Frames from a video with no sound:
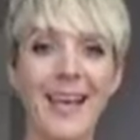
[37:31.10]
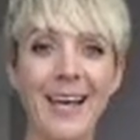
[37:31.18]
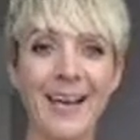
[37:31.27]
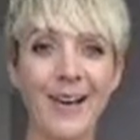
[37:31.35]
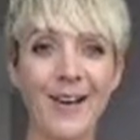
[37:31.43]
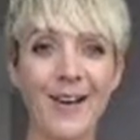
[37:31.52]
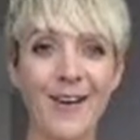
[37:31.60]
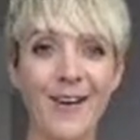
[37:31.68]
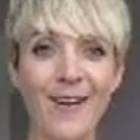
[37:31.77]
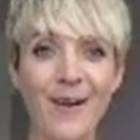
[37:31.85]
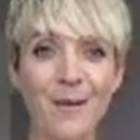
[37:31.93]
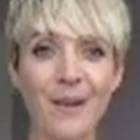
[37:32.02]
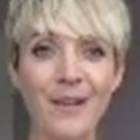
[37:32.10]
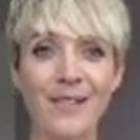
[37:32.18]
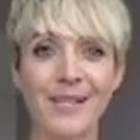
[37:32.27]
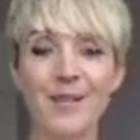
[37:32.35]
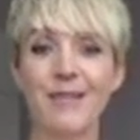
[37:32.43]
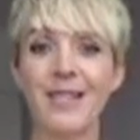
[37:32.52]
when
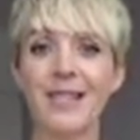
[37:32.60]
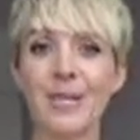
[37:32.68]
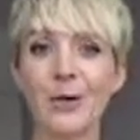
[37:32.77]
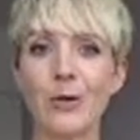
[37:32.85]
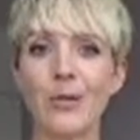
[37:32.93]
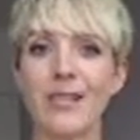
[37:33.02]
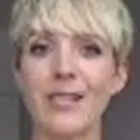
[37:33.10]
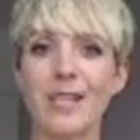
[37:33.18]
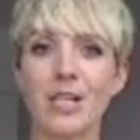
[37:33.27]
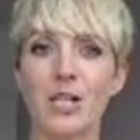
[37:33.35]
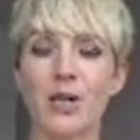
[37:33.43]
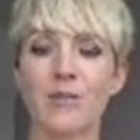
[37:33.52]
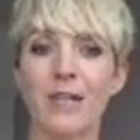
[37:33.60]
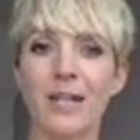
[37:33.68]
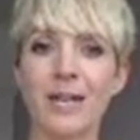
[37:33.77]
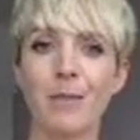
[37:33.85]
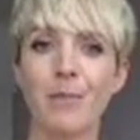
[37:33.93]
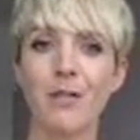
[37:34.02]
it's given in the early stages of the
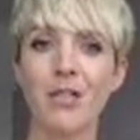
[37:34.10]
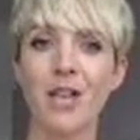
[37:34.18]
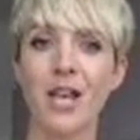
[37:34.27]
labor,